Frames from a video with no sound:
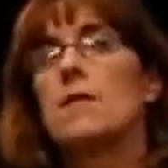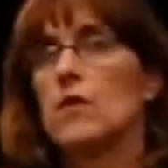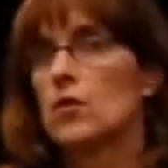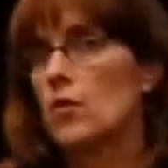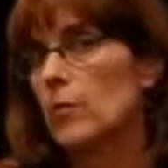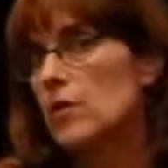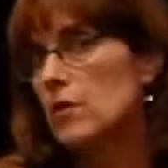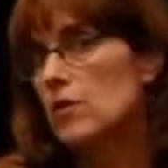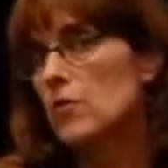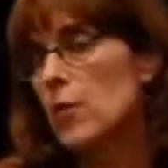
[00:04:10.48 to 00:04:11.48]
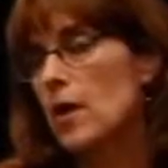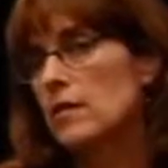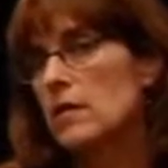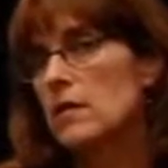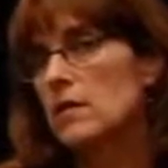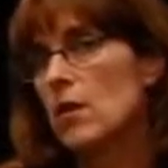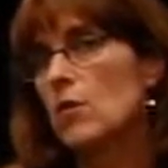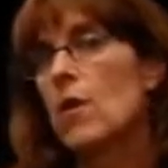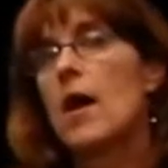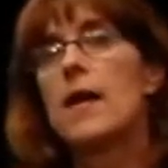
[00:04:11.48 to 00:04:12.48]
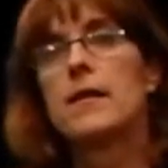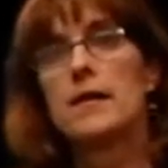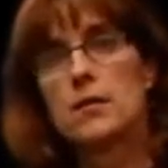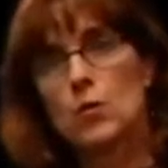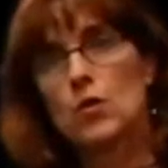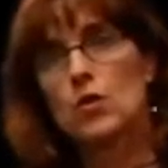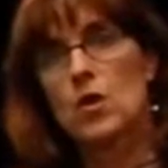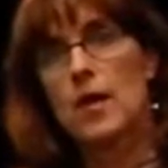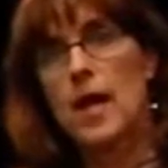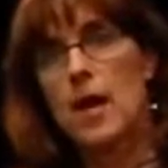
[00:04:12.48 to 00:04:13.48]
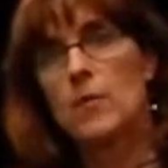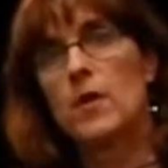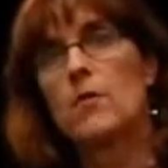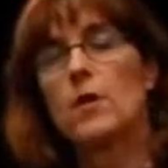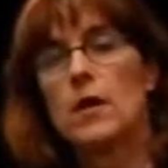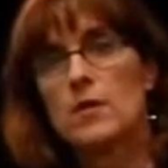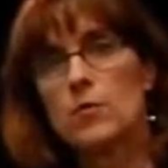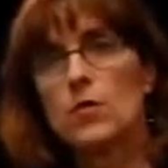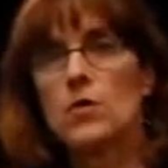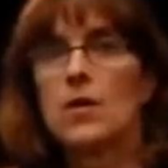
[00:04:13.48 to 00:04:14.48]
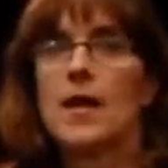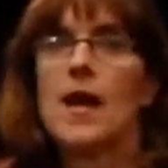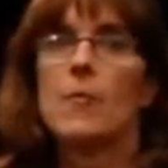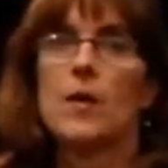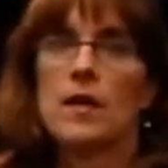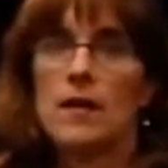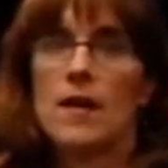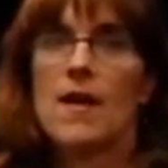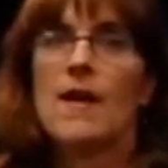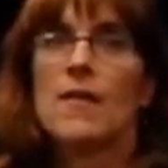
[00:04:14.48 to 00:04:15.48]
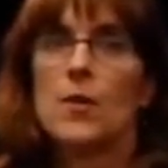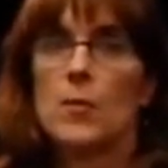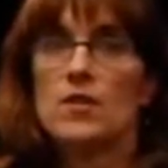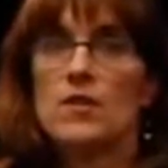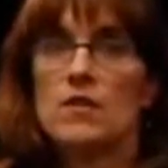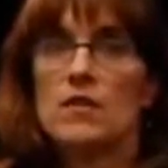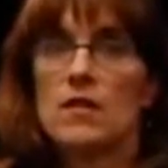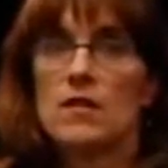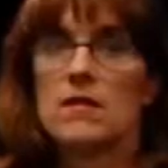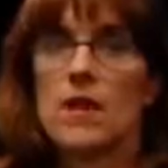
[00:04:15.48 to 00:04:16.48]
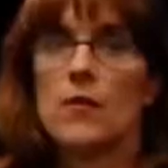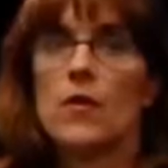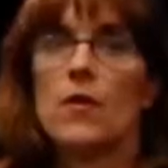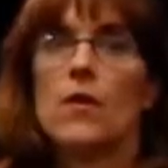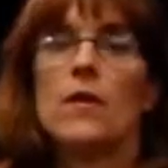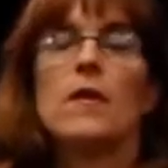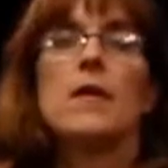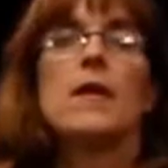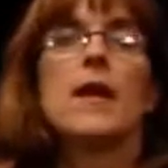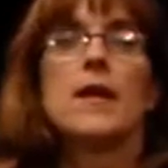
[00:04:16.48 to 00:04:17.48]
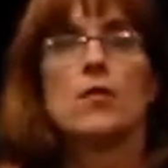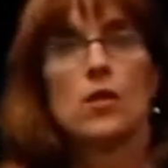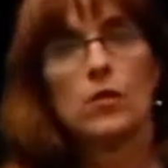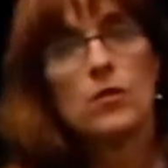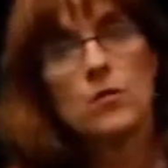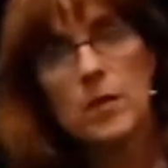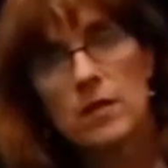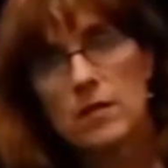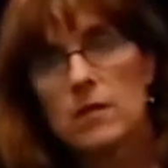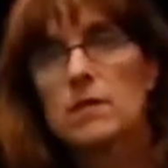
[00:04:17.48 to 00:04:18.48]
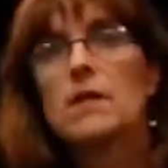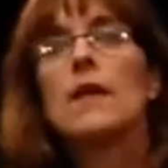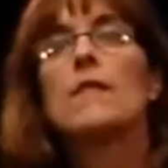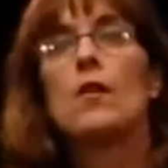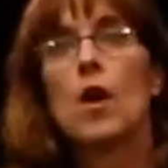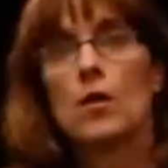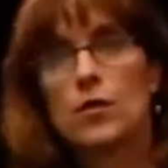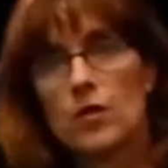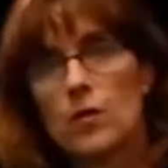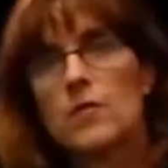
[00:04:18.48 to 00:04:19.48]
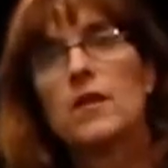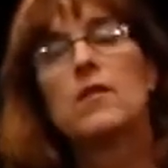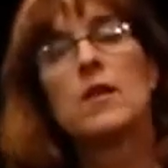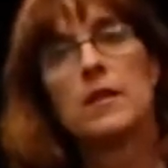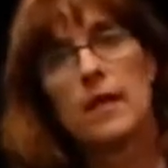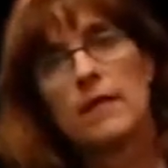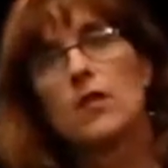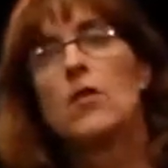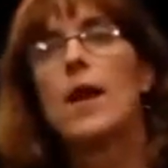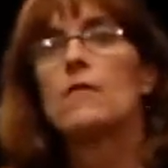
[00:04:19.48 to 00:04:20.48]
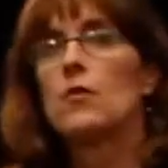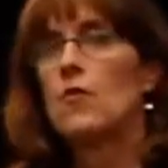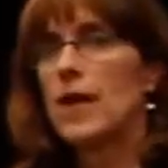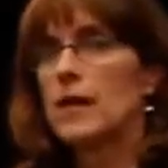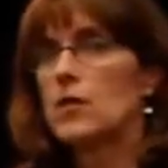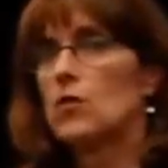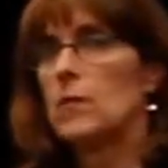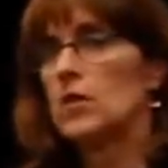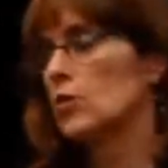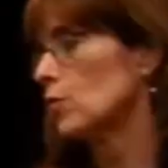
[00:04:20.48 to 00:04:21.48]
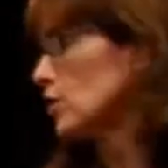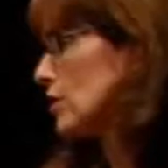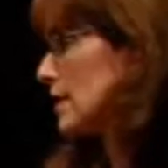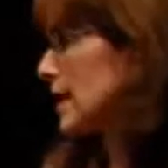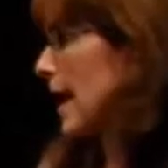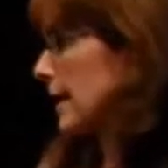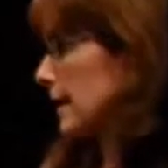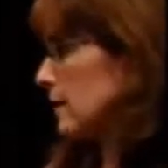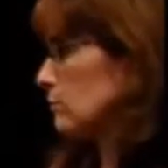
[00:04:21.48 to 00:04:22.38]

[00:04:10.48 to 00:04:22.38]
Internal business processes aren't right, customers aren't happy. When customers aren't happy, the business is going to suffer. You're going to lose business in the long term. And, you, and there you have your financial measure, which is lagging.